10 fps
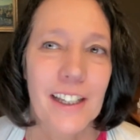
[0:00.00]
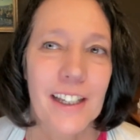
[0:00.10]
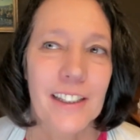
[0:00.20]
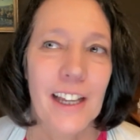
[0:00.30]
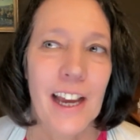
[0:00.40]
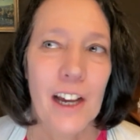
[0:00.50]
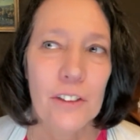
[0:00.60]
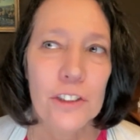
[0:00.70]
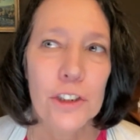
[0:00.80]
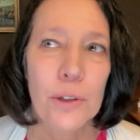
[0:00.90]
And how
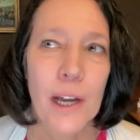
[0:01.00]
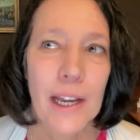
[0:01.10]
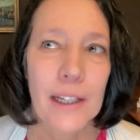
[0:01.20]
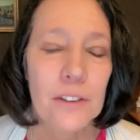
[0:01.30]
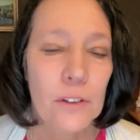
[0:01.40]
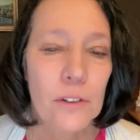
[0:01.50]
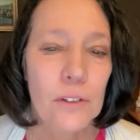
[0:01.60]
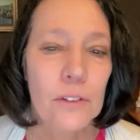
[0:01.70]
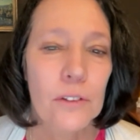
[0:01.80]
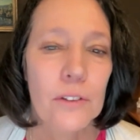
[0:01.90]
did you
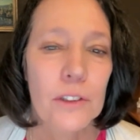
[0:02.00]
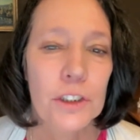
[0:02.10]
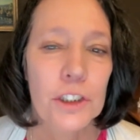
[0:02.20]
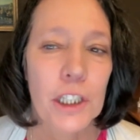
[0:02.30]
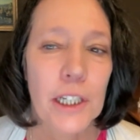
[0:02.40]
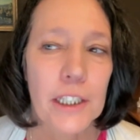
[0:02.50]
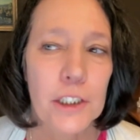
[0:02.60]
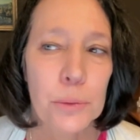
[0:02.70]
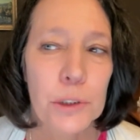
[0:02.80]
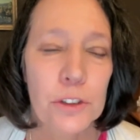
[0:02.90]
handle the
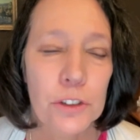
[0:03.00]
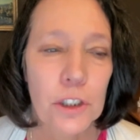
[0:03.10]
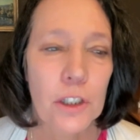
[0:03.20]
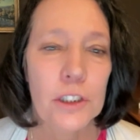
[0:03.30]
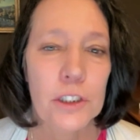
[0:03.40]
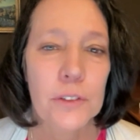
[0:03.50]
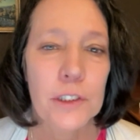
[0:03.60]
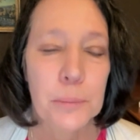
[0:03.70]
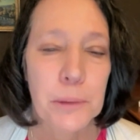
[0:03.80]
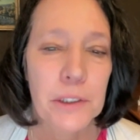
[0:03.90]
change when you started to
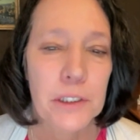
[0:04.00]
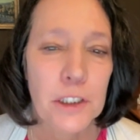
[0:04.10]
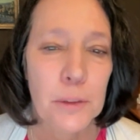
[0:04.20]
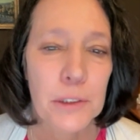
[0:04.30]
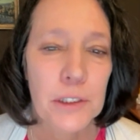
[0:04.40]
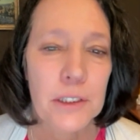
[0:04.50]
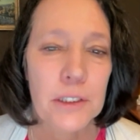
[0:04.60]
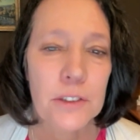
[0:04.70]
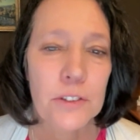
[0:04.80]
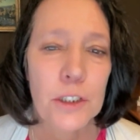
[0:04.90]
experience some of
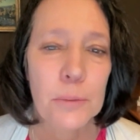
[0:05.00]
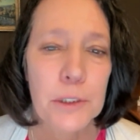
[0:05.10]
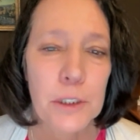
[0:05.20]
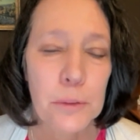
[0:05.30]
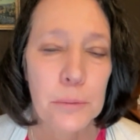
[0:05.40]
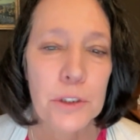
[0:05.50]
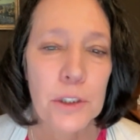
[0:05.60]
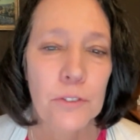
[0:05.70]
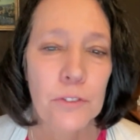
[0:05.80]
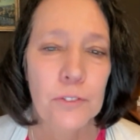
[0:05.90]
these symptoms
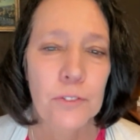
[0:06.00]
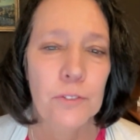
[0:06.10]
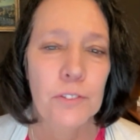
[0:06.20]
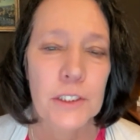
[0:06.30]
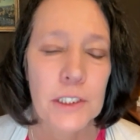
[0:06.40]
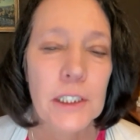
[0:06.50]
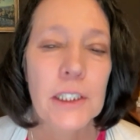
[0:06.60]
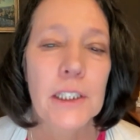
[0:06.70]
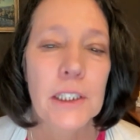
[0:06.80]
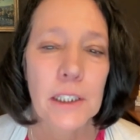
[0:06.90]
of
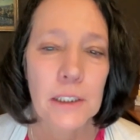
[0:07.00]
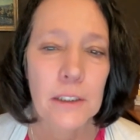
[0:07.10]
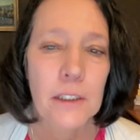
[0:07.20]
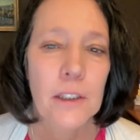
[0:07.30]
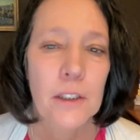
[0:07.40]
fatigue and